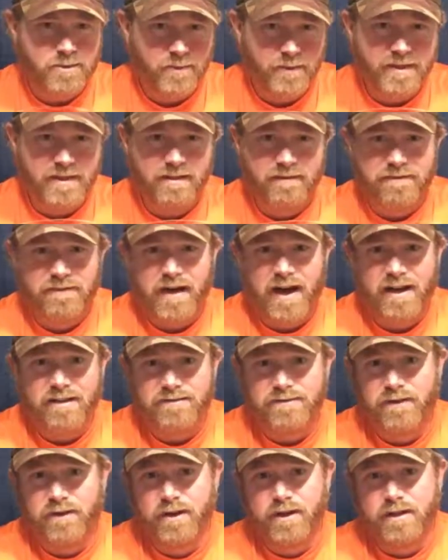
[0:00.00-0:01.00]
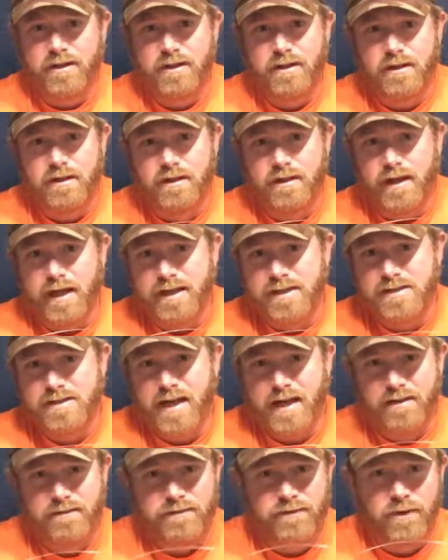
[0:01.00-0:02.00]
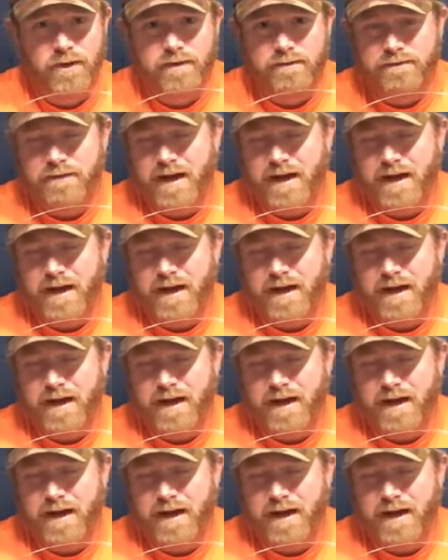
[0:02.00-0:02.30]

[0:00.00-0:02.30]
between the five foot and 10 foot,